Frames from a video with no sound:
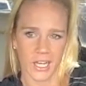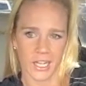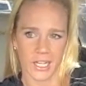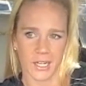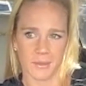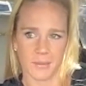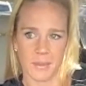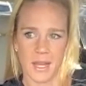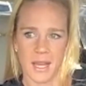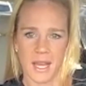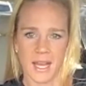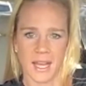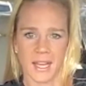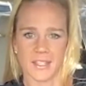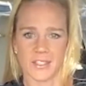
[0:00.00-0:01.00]
Um,
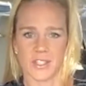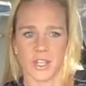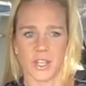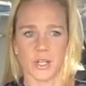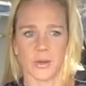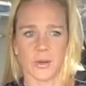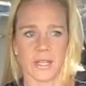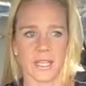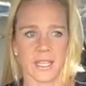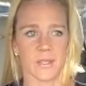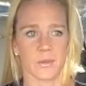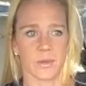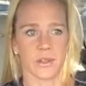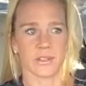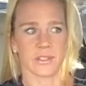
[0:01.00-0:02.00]
so it
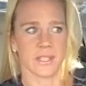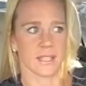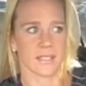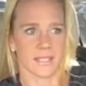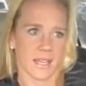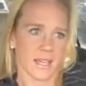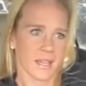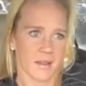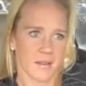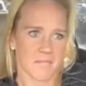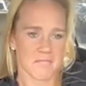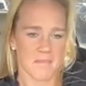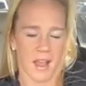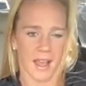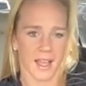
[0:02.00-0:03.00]
is one of those things I
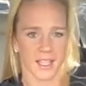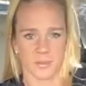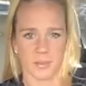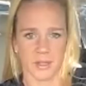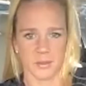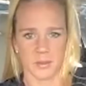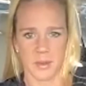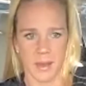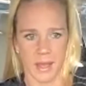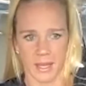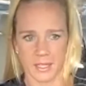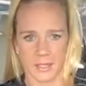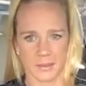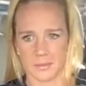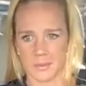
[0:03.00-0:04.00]
I expect to be
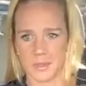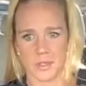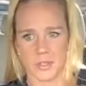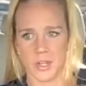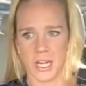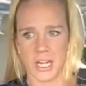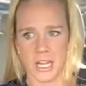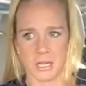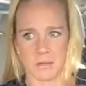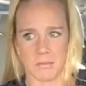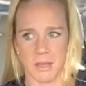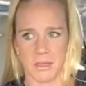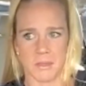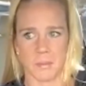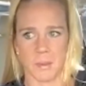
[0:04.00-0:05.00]
back training in a
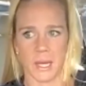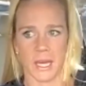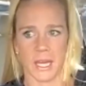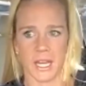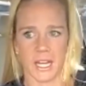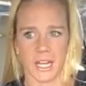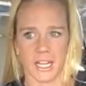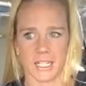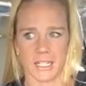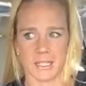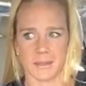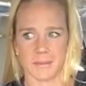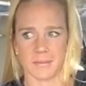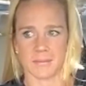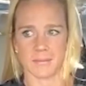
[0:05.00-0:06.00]
month, but
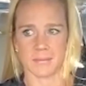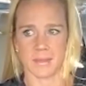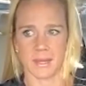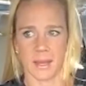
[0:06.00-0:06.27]
um,